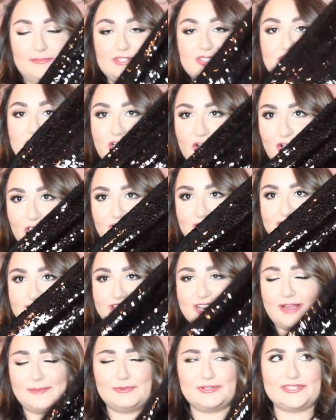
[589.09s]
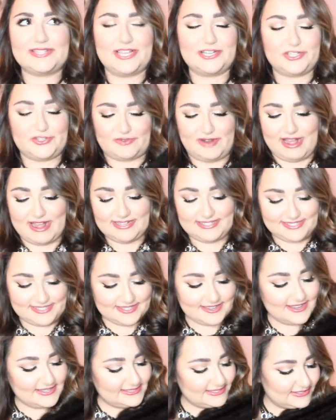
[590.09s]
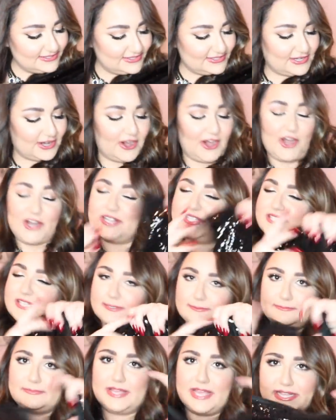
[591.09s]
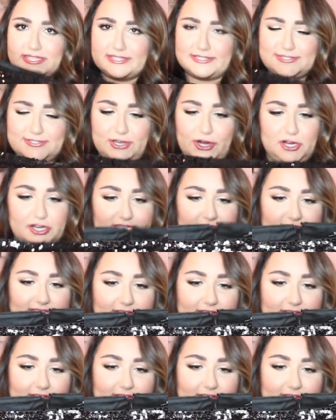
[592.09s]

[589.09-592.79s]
skirt. I almost said dress. It's a skirt. The skirt,